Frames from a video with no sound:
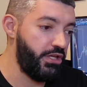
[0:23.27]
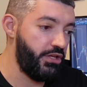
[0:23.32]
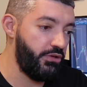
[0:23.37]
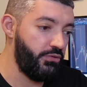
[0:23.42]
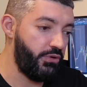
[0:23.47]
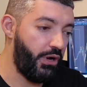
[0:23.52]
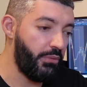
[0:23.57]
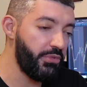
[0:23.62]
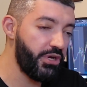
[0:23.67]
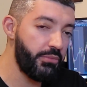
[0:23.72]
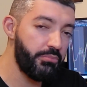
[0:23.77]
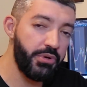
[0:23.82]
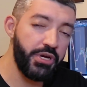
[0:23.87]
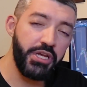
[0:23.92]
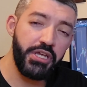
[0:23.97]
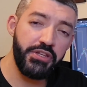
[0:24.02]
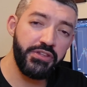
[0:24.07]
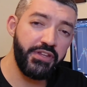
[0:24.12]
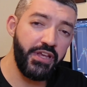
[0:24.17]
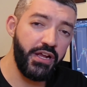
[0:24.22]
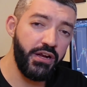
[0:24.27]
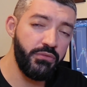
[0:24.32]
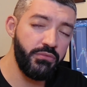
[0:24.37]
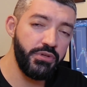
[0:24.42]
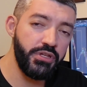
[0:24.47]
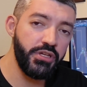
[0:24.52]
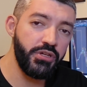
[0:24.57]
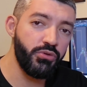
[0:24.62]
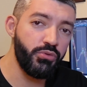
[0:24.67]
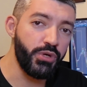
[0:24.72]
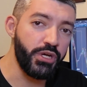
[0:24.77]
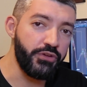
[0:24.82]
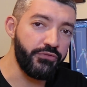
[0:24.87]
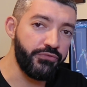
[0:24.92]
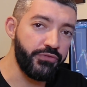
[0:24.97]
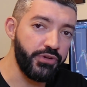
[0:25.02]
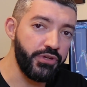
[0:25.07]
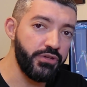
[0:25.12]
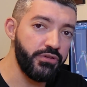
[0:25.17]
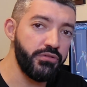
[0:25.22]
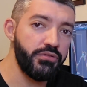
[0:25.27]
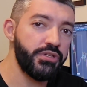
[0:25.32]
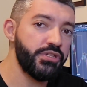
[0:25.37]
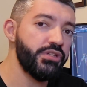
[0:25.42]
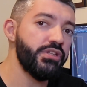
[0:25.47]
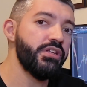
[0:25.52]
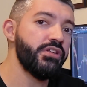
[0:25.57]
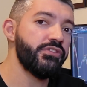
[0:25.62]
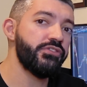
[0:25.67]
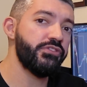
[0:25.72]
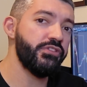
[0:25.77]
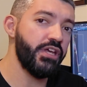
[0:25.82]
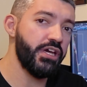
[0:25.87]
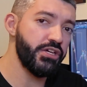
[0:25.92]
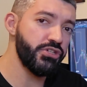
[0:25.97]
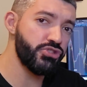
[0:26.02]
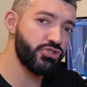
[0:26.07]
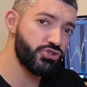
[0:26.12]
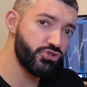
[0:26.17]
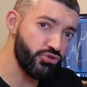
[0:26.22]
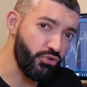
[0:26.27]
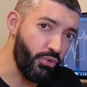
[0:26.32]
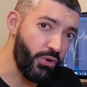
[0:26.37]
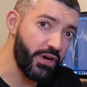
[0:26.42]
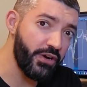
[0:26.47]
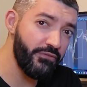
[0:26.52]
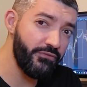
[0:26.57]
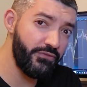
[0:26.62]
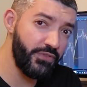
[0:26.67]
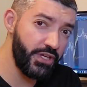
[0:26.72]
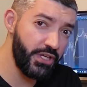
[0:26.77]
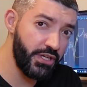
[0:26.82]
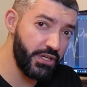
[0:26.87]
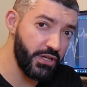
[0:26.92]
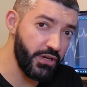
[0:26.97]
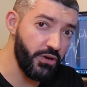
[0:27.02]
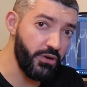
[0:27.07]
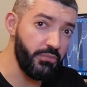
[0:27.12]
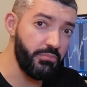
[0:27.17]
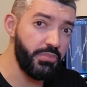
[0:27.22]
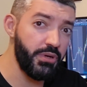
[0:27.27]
I'm going to break it down really quick for you in this nice short video.